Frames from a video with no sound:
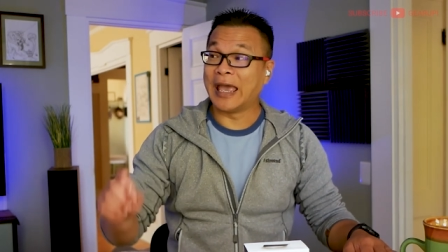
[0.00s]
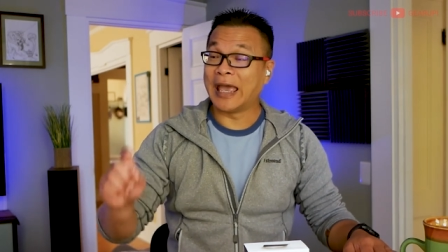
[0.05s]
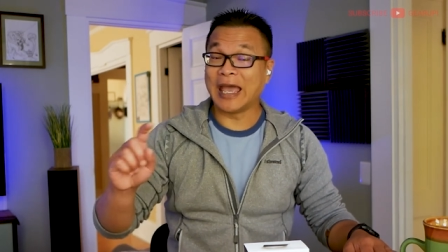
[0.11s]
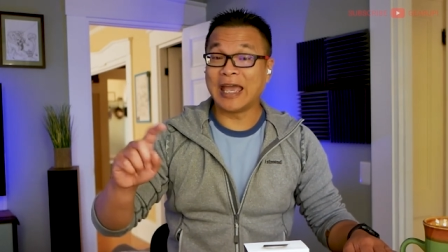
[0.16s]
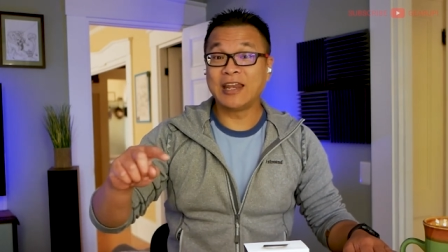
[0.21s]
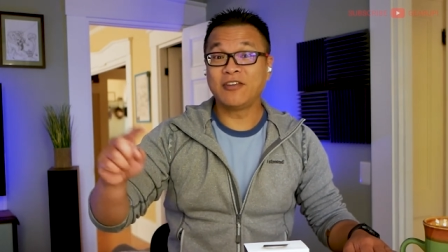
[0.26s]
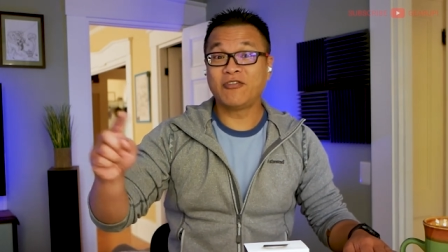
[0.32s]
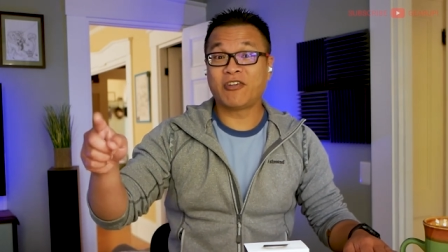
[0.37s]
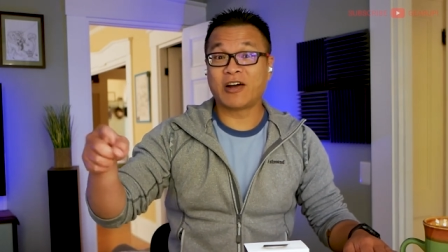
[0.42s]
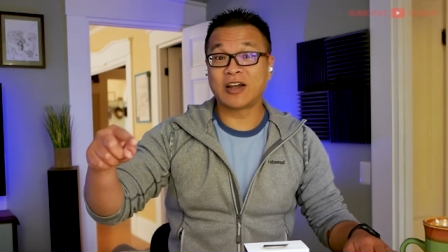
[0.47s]

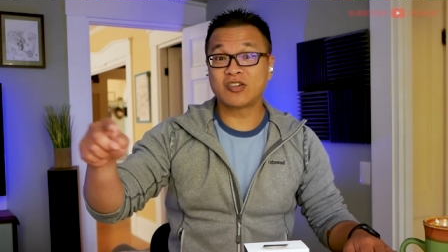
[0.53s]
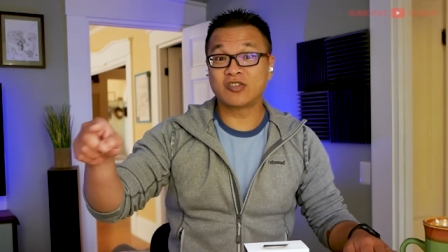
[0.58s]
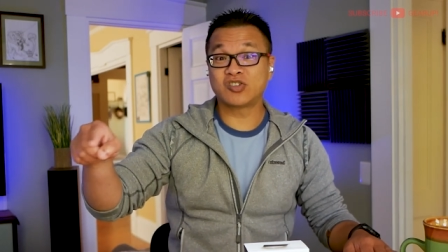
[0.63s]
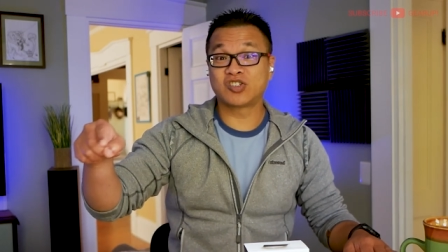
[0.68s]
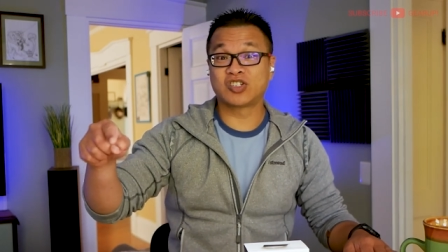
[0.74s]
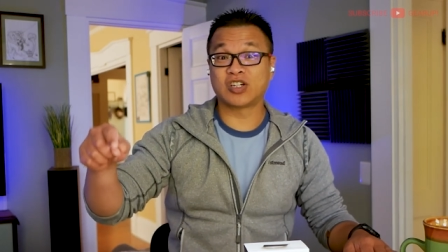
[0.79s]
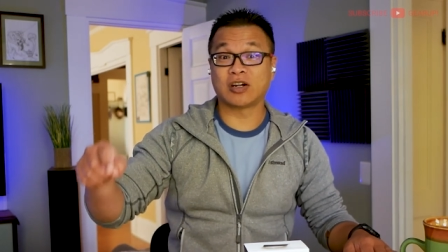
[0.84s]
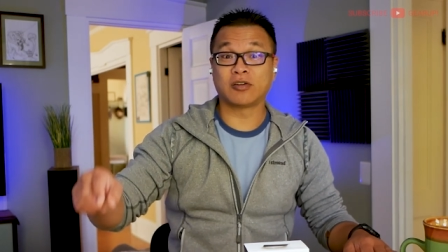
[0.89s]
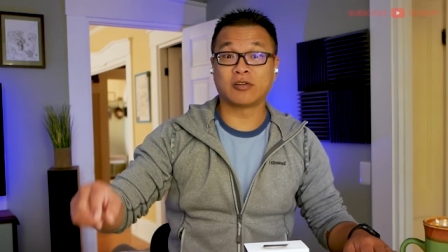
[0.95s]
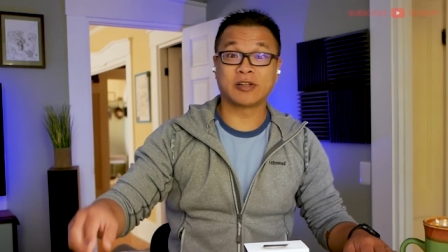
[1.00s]
Edifiers'
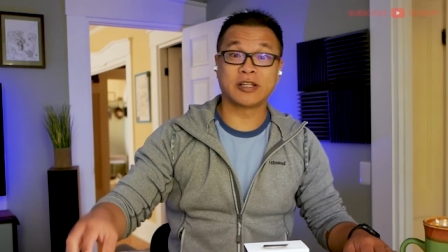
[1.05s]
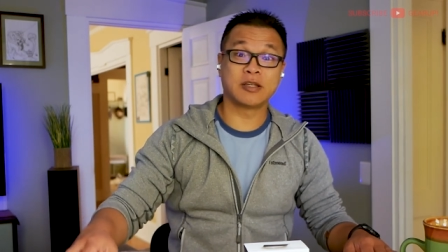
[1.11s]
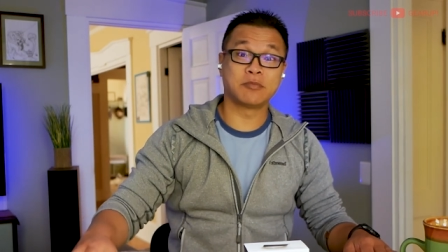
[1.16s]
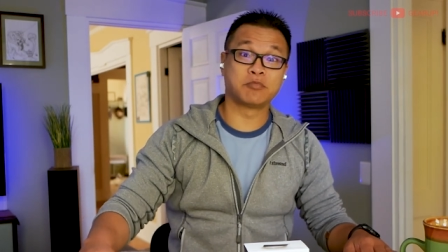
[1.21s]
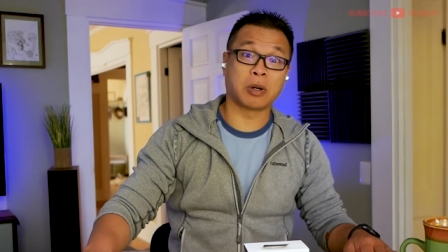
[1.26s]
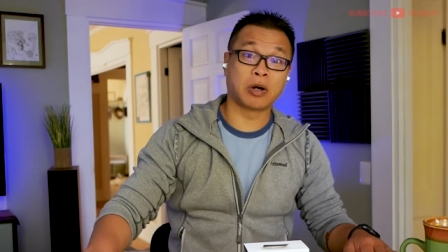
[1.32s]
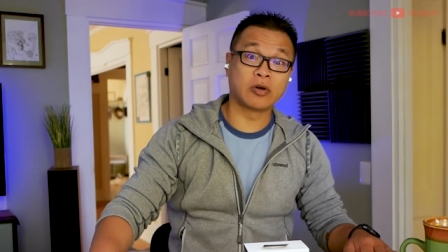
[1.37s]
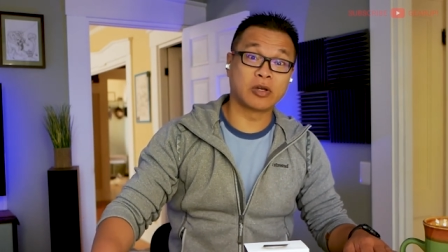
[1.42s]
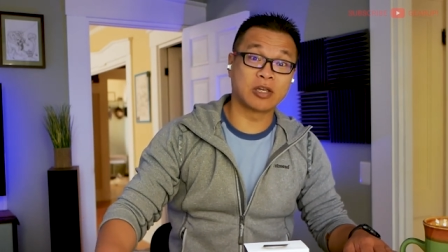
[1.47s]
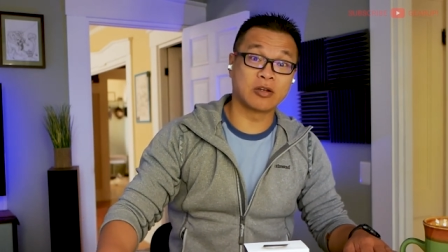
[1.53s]
generally
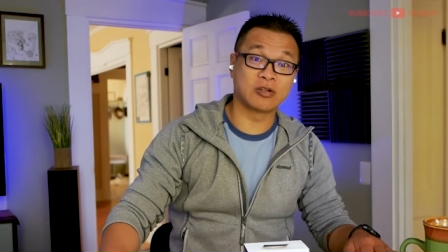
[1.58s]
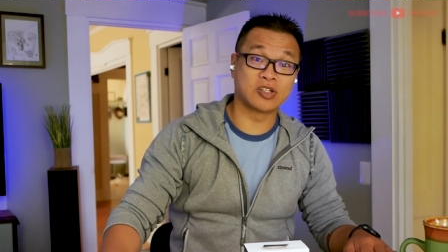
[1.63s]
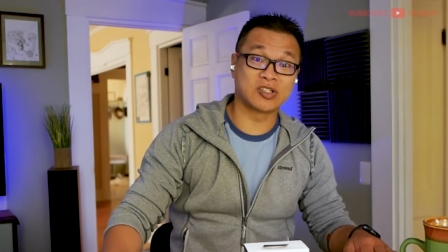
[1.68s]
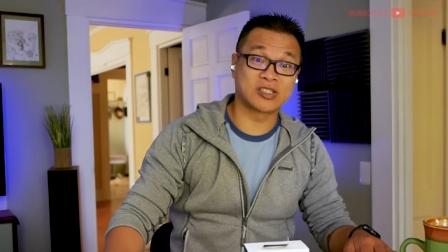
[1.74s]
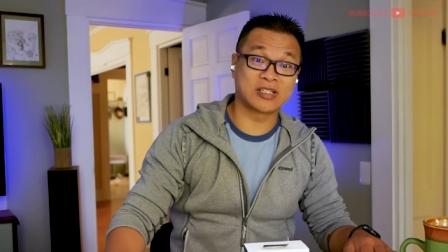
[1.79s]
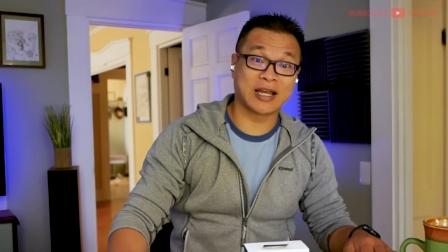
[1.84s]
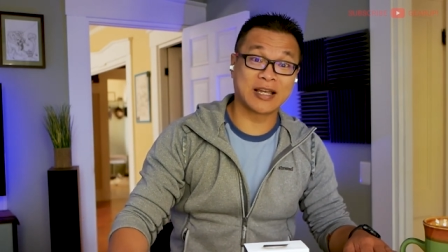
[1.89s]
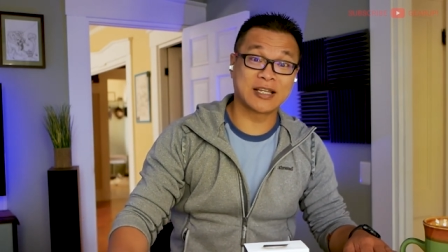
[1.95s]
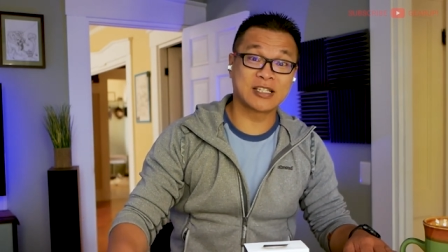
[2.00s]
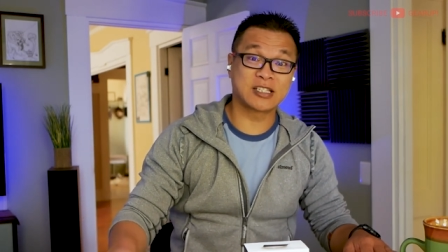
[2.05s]
bulkier
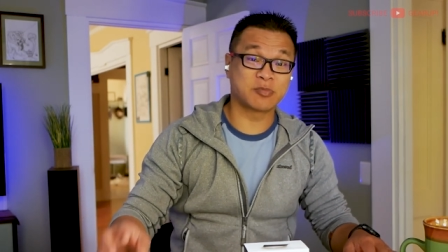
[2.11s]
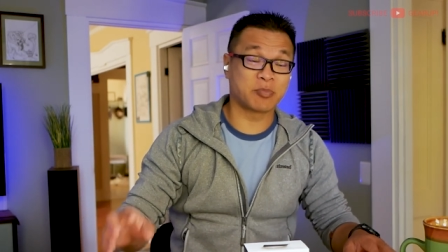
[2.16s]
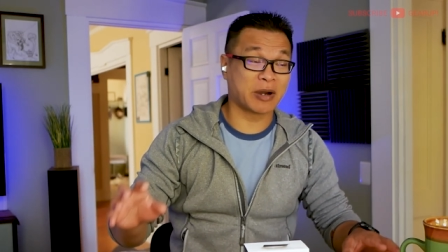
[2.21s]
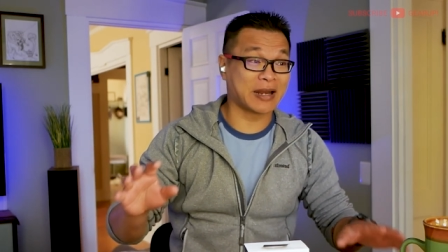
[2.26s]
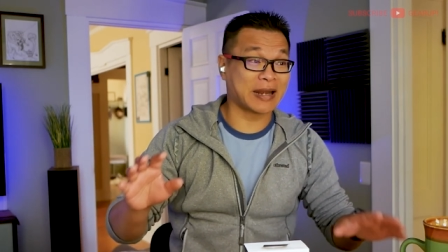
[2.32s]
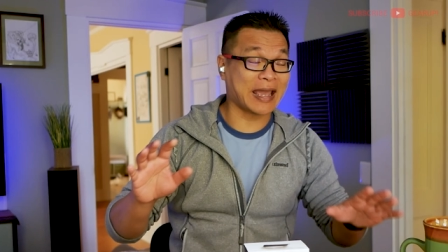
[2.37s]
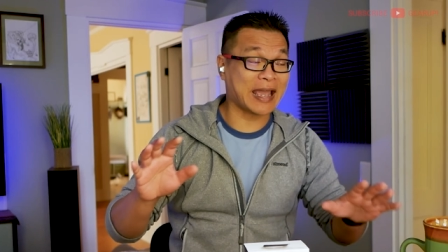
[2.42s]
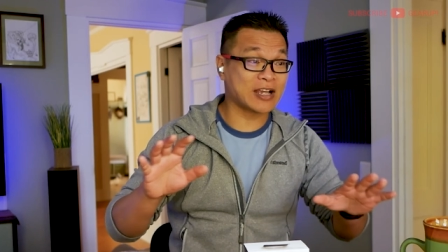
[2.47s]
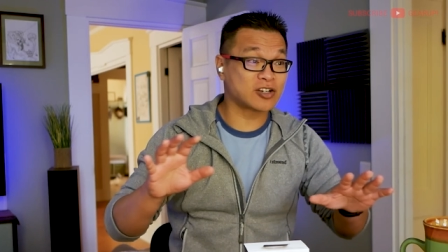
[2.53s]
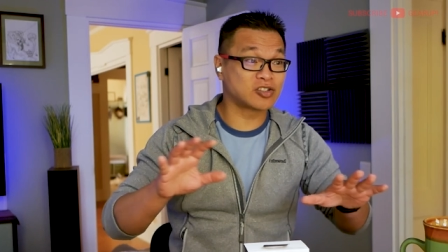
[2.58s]
designs
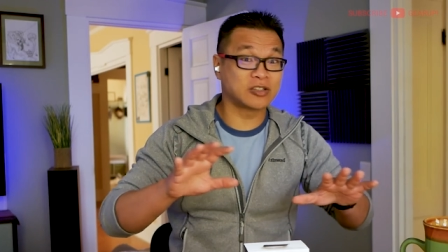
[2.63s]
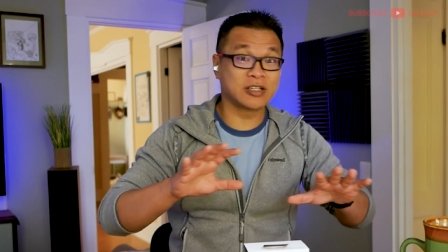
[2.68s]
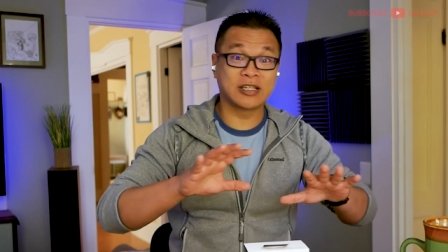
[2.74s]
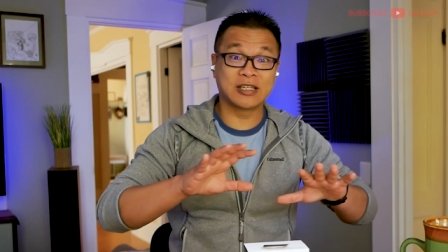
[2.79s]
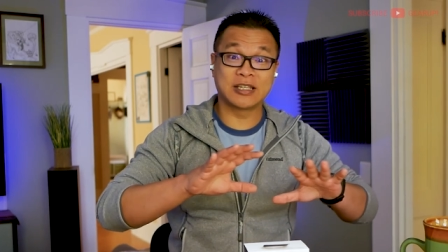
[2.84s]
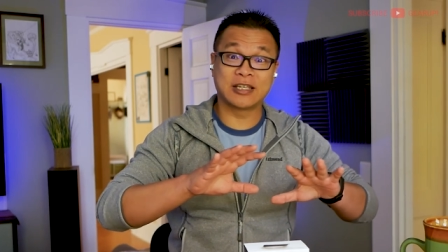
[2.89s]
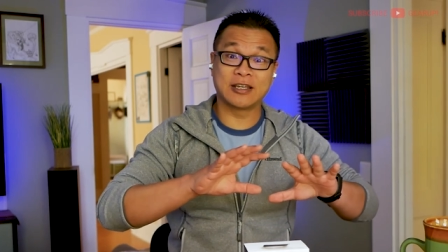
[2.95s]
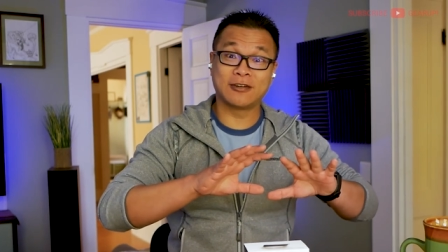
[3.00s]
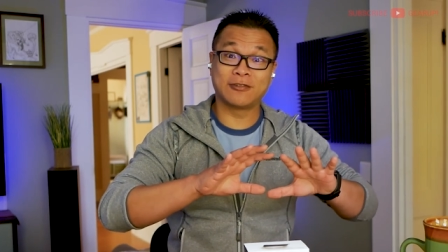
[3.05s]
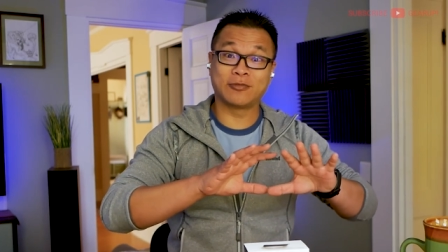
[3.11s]
might actually
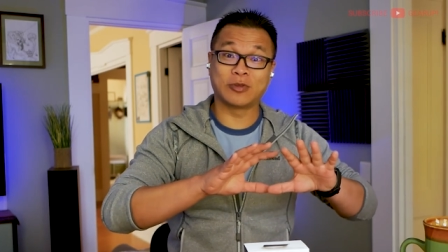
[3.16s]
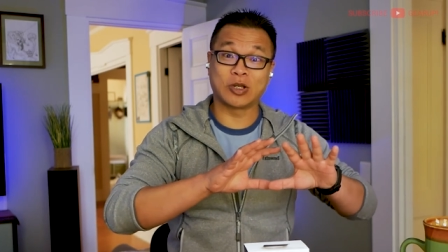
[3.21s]
give